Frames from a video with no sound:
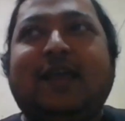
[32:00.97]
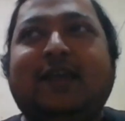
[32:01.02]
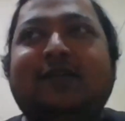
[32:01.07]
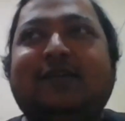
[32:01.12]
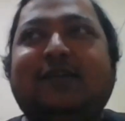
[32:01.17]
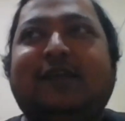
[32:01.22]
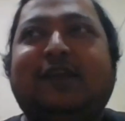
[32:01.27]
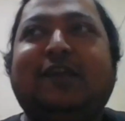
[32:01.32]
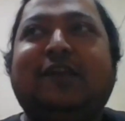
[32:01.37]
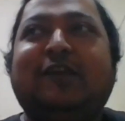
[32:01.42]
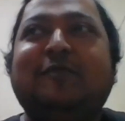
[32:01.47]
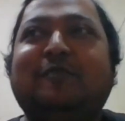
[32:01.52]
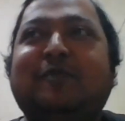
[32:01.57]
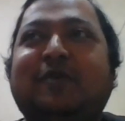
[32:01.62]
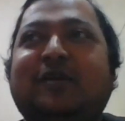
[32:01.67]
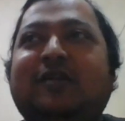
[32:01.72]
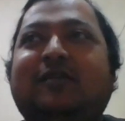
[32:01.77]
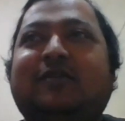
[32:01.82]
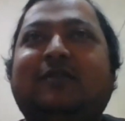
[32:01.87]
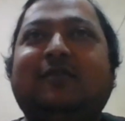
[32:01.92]
that
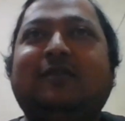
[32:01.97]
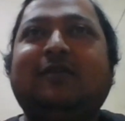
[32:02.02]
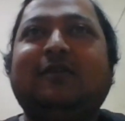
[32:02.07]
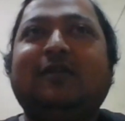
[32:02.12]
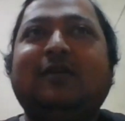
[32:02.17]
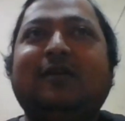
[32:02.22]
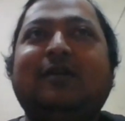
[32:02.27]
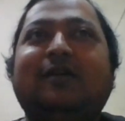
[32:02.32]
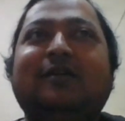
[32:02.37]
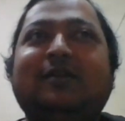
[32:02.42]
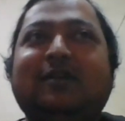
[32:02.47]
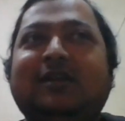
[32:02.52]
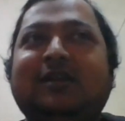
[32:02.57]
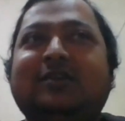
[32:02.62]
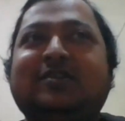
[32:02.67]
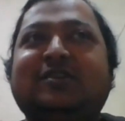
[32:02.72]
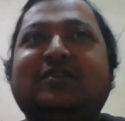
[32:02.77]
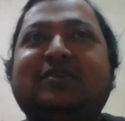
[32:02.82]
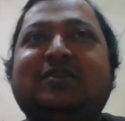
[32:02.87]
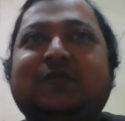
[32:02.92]
intimate
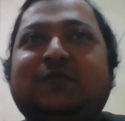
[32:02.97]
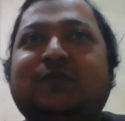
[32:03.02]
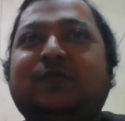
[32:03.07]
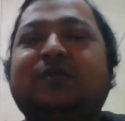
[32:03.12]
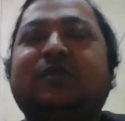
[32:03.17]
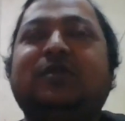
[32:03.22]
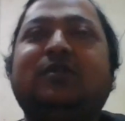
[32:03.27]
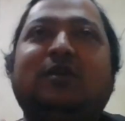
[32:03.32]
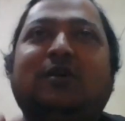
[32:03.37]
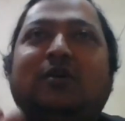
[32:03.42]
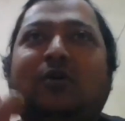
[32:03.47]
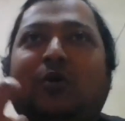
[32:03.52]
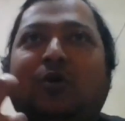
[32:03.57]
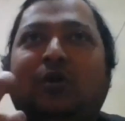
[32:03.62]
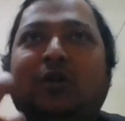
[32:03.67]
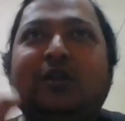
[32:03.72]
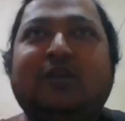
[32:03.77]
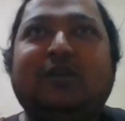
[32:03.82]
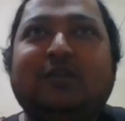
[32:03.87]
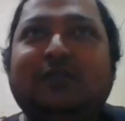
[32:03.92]
relationship with the
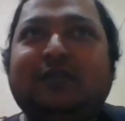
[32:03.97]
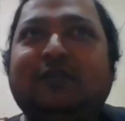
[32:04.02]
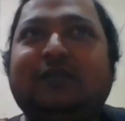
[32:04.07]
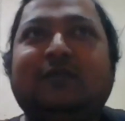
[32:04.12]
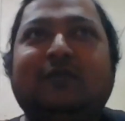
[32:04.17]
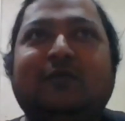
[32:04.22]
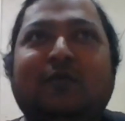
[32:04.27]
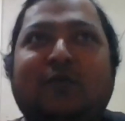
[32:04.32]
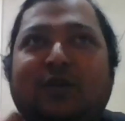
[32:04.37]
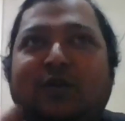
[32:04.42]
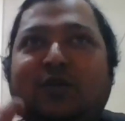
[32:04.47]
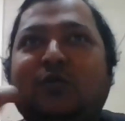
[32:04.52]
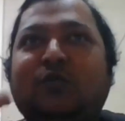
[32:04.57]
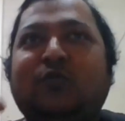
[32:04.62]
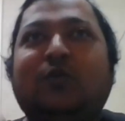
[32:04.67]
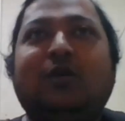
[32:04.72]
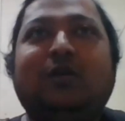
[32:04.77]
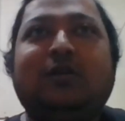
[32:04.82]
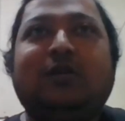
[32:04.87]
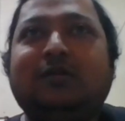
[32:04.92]
audience, one
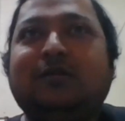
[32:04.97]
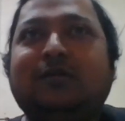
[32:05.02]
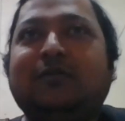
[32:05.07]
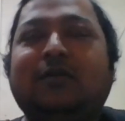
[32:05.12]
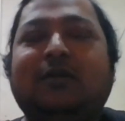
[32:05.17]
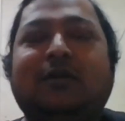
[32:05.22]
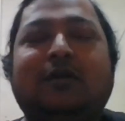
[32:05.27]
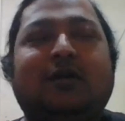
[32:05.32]
on one,